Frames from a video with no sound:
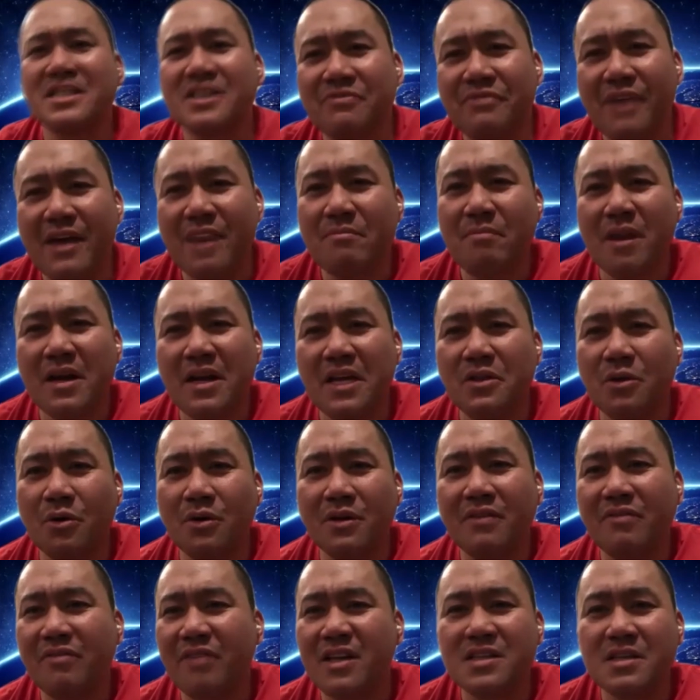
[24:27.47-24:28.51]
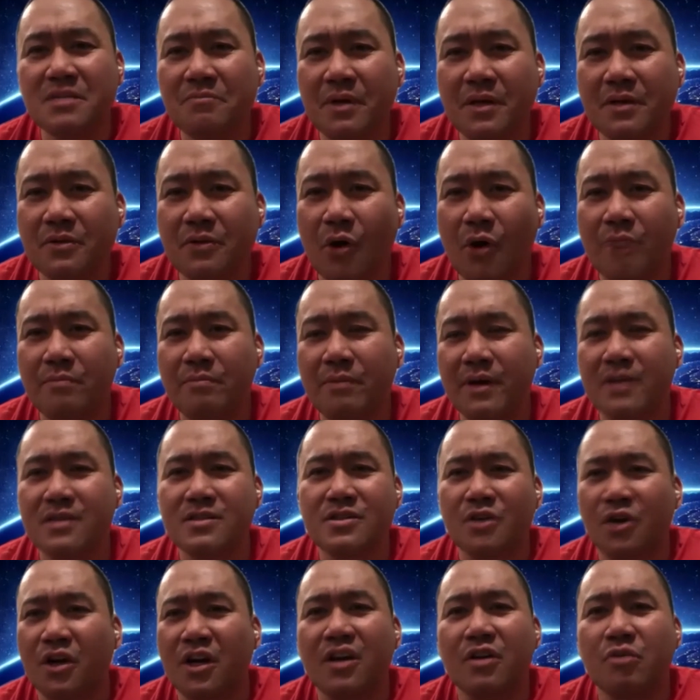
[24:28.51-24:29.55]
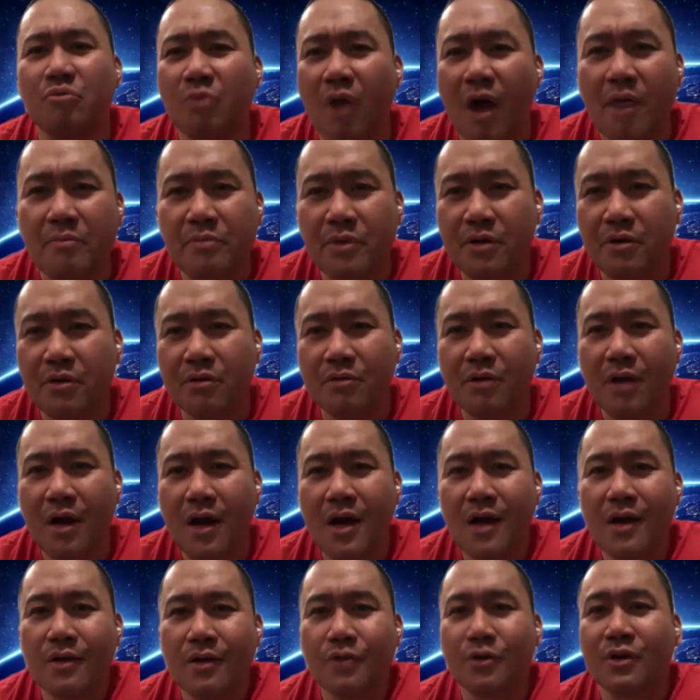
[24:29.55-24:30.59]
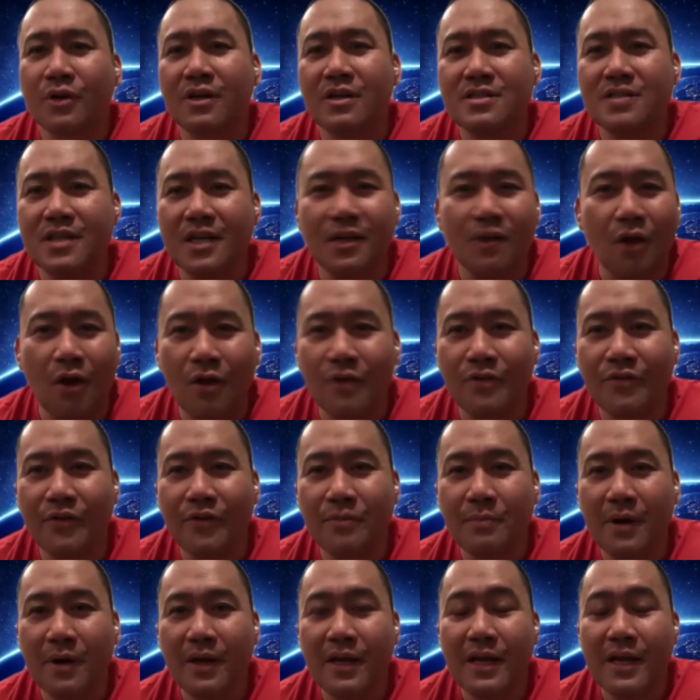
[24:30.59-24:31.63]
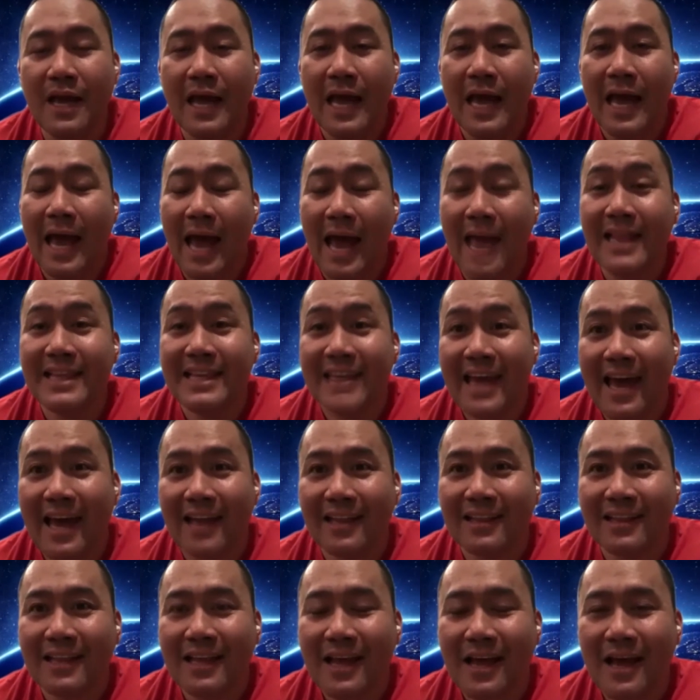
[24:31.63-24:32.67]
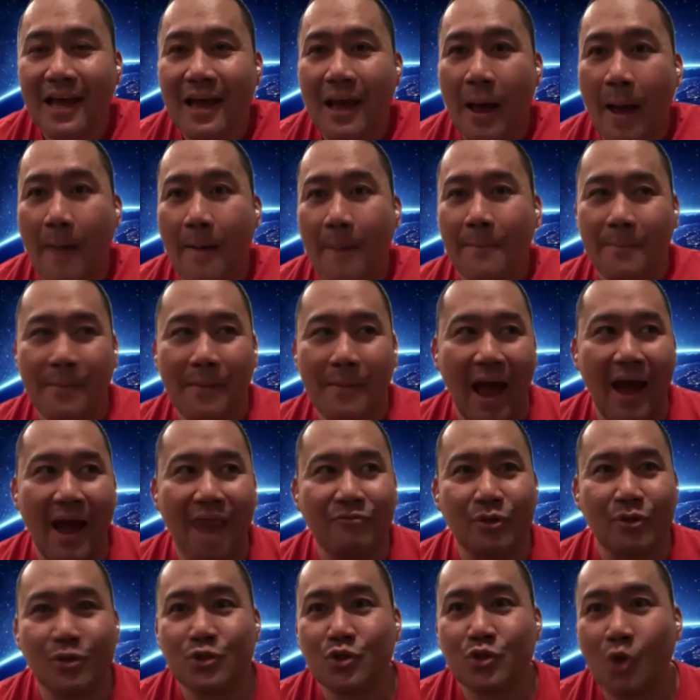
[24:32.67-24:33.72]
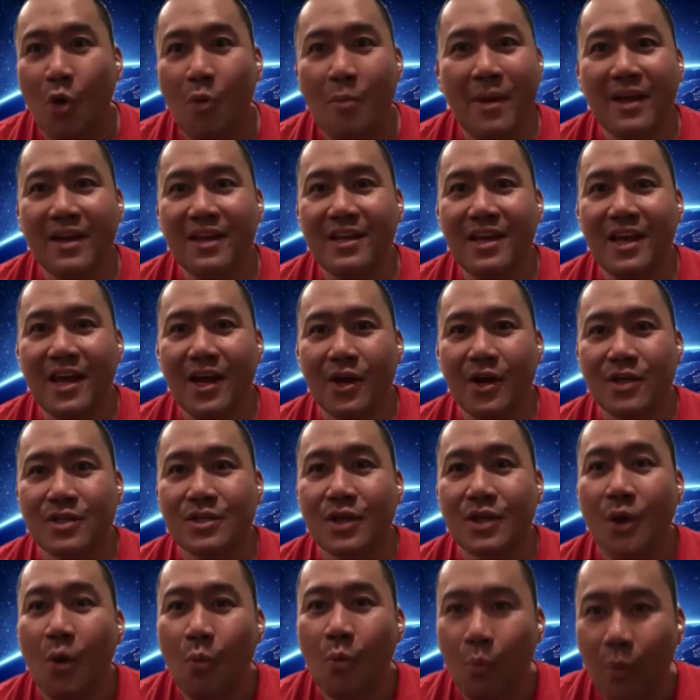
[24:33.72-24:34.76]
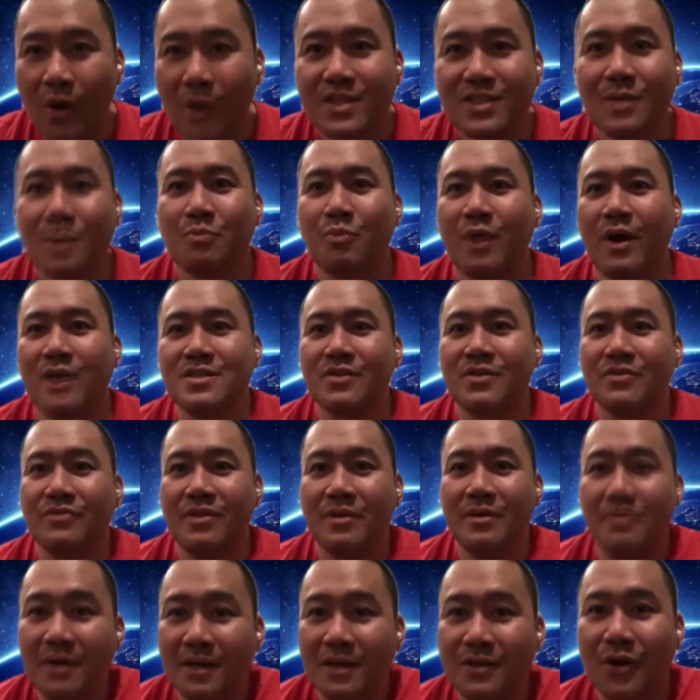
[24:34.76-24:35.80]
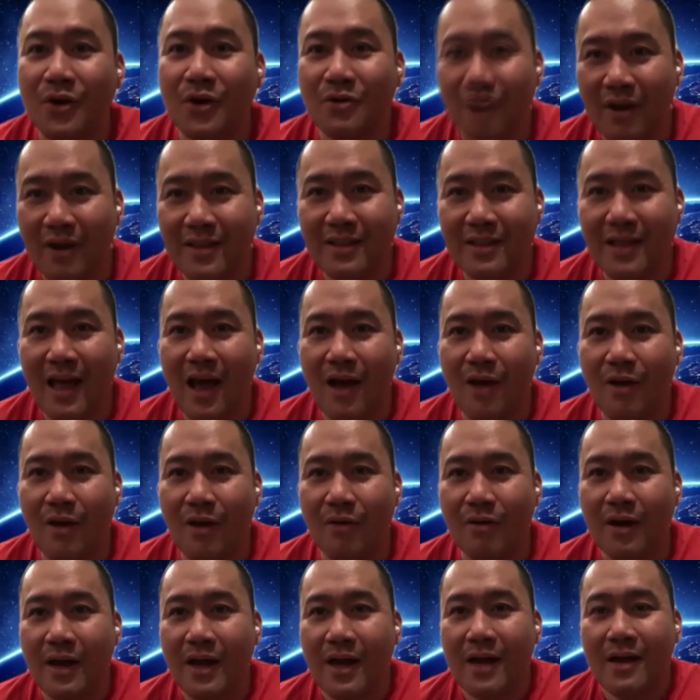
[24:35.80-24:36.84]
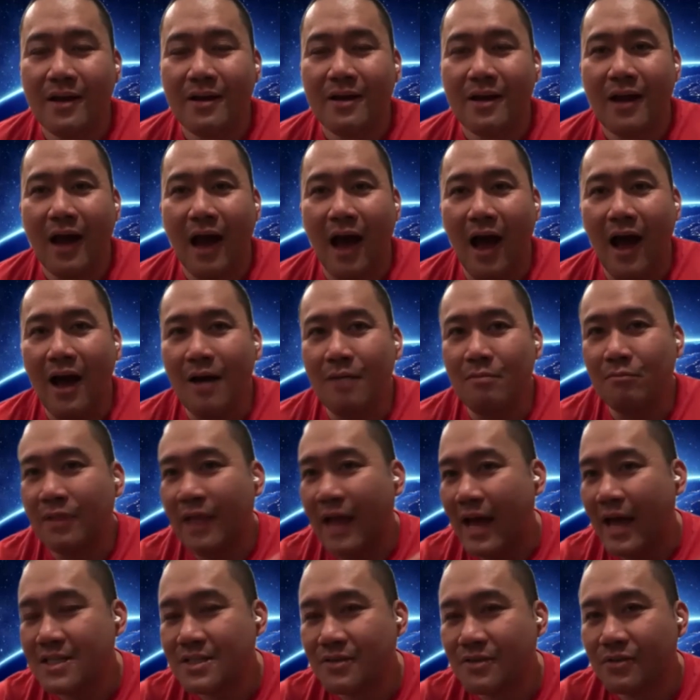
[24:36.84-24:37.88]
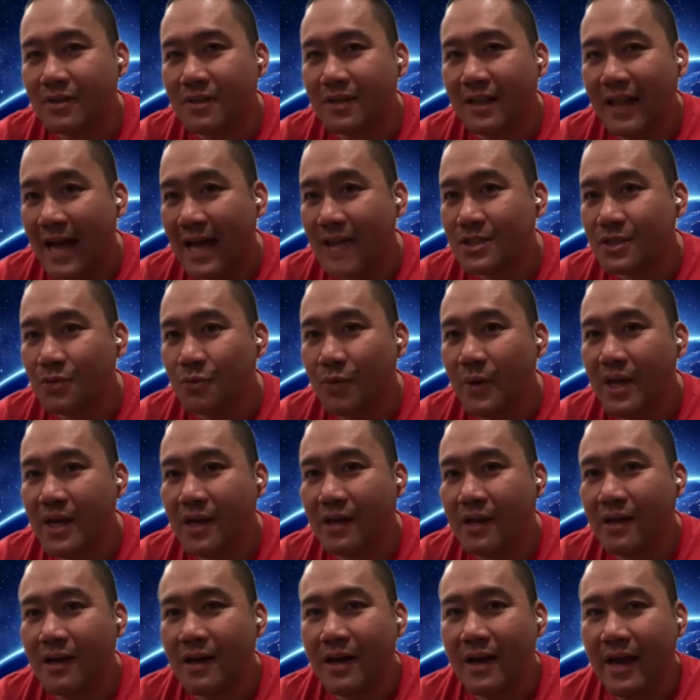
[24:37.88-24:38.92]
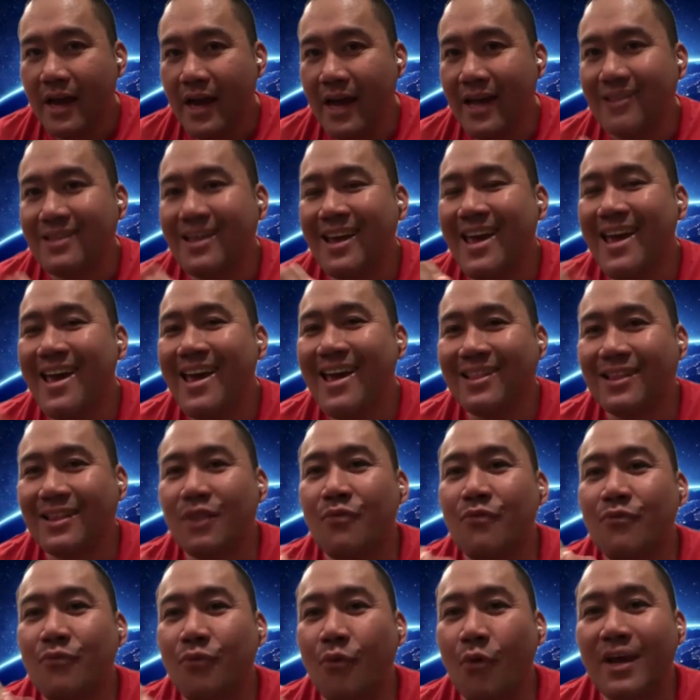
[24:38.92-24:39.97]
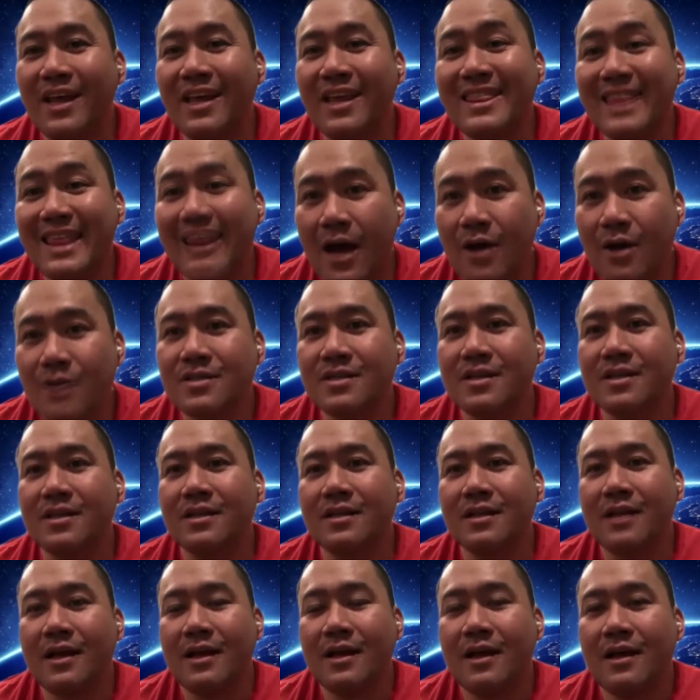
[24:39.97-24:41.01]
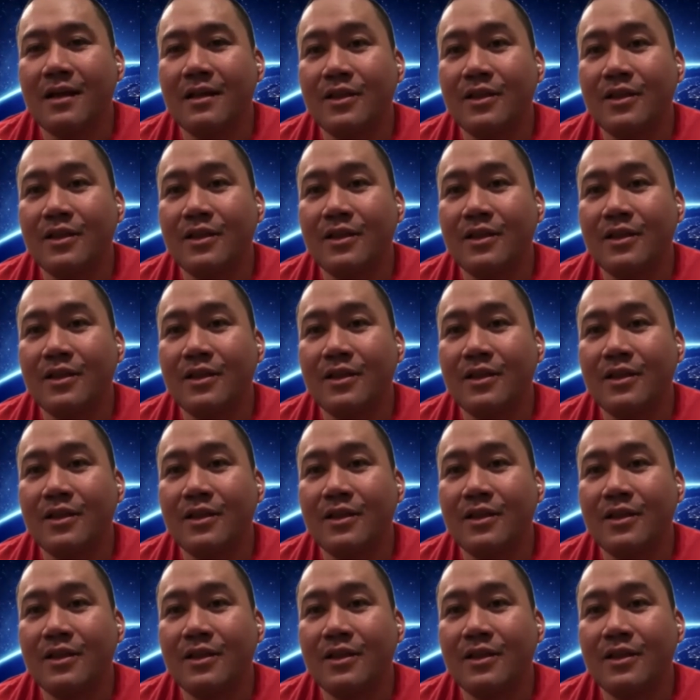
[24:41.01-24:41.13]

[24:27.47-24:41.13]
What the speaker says: that's a fake money. Don't invest in Bitcoin because they're gonna rob you. They're gonna steal all of your money." And yet, after so many years, what's the price of the Bitcoin right now? Last week, it hit $40,000